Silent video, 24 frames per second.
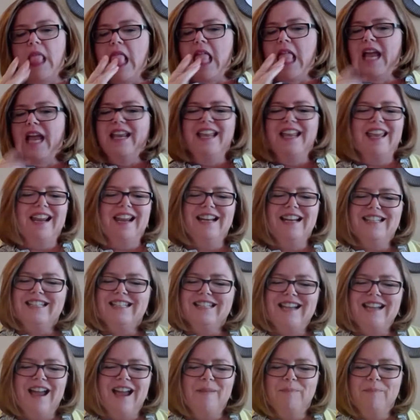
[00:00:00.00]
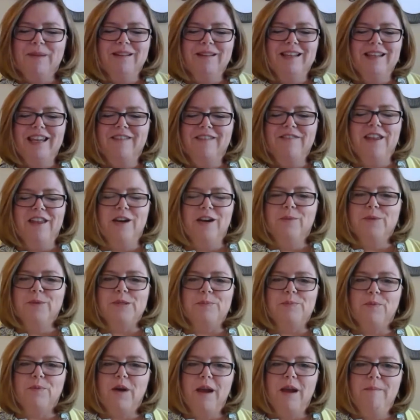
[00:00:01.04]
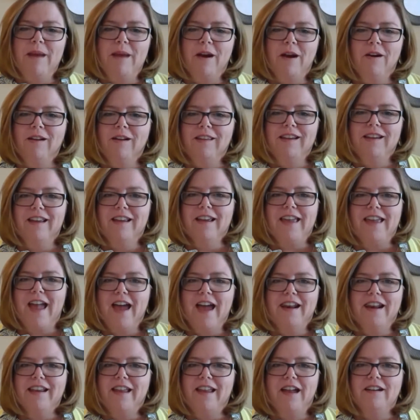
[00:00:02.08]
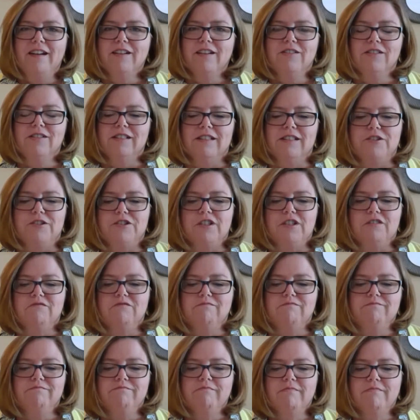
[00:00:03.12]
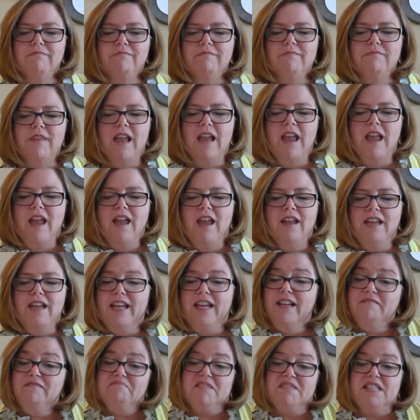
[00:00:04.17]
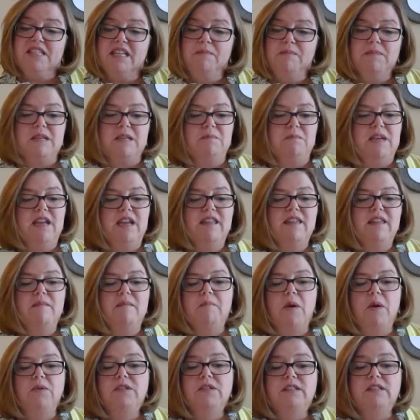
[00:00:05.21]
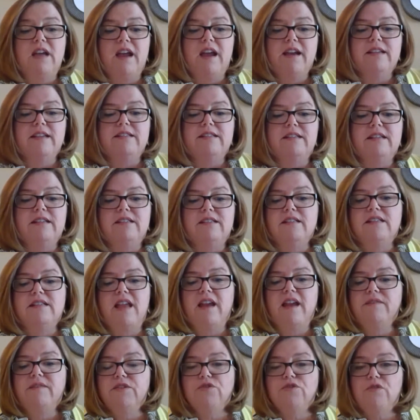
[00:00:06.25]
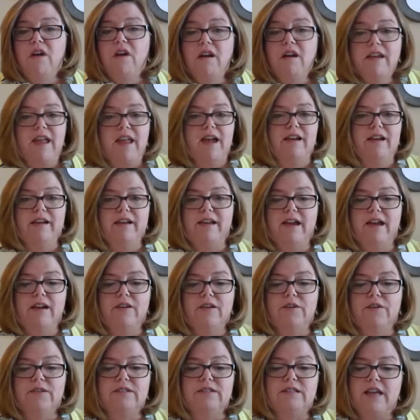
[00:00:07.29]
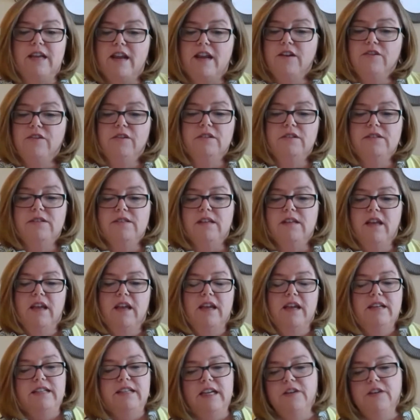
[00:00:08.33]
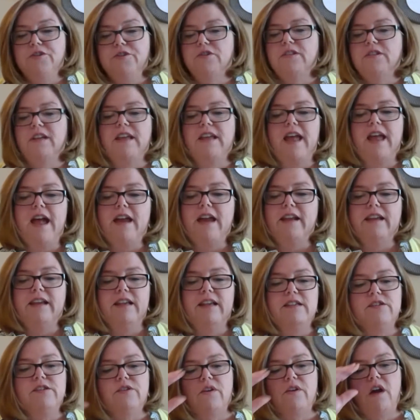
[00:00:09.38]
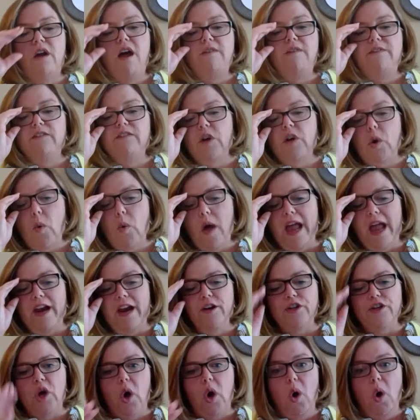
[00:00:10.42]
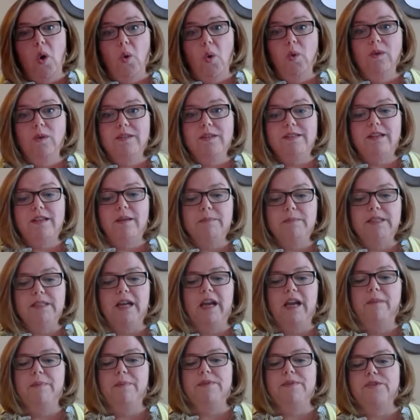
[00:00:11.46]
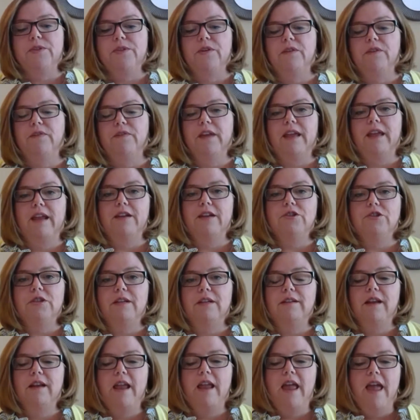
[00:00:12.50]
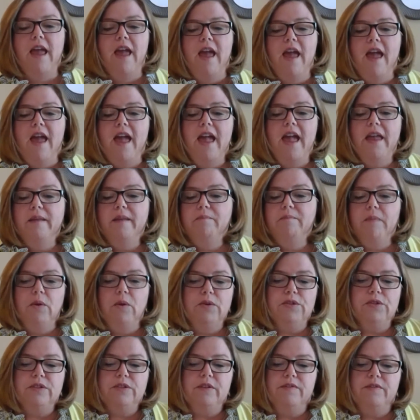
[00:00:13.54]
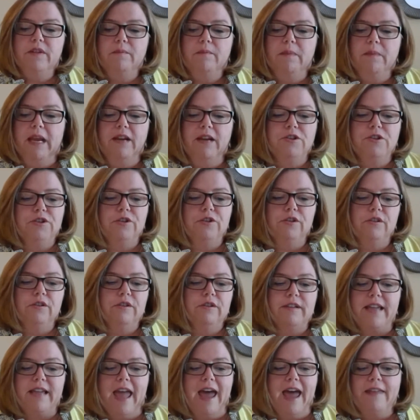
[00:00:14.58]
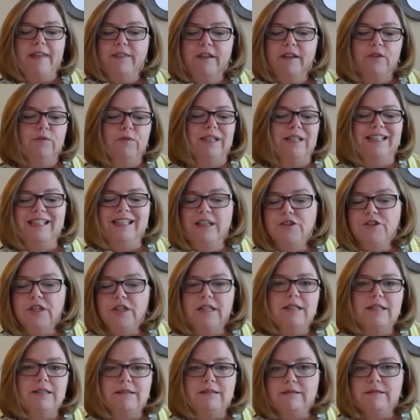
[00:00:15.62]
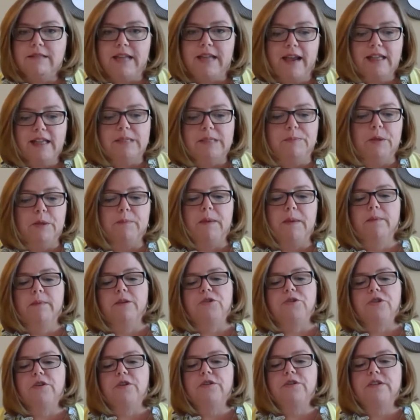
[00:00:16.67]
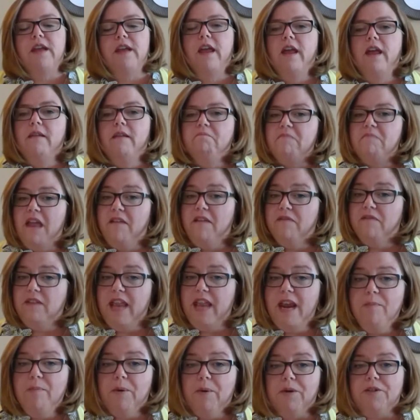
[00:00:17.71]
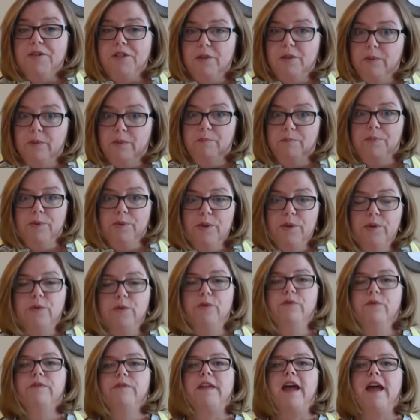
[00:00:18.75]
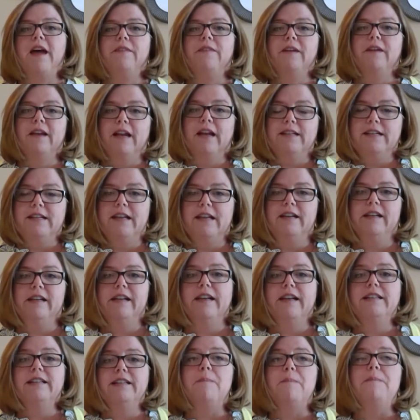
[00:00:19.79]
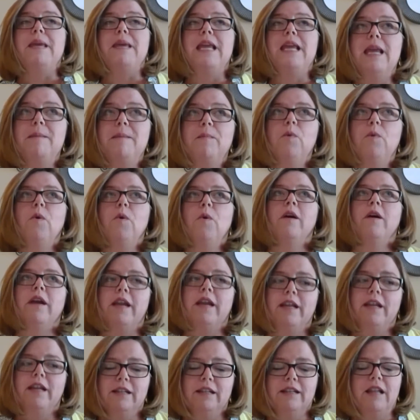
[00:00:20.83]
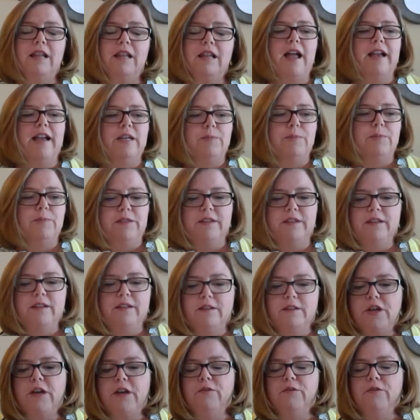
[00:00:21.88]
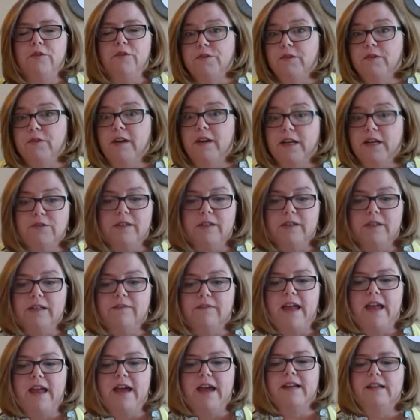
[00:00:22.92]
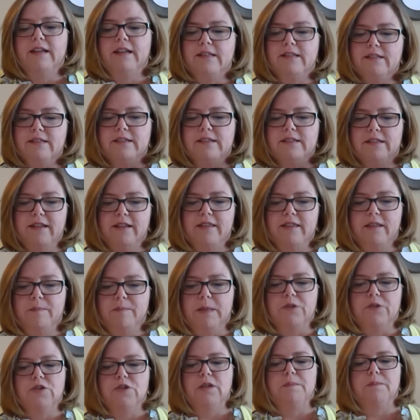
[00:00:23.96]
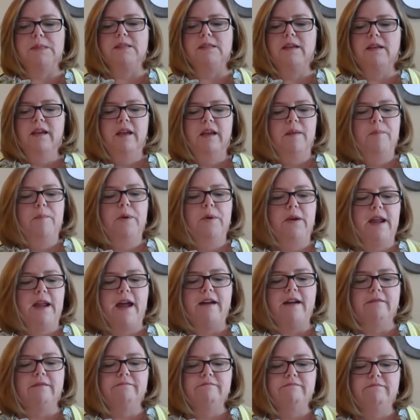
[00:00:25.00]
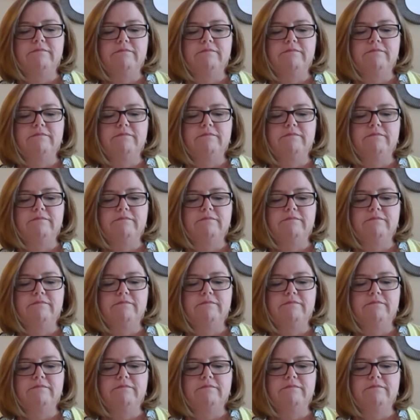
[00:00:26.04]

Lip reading: Yet I did not believe that it was primarily a catechetical issue. It seemed to me that most dioceses have strong catechetical standards. Teachers and catechists are often required to hold some type of certification, and most of the major Catholic religion textbook publishers have labored to improve Catholic identity and to be more in line with the general directory of catechesis that the bishops put out.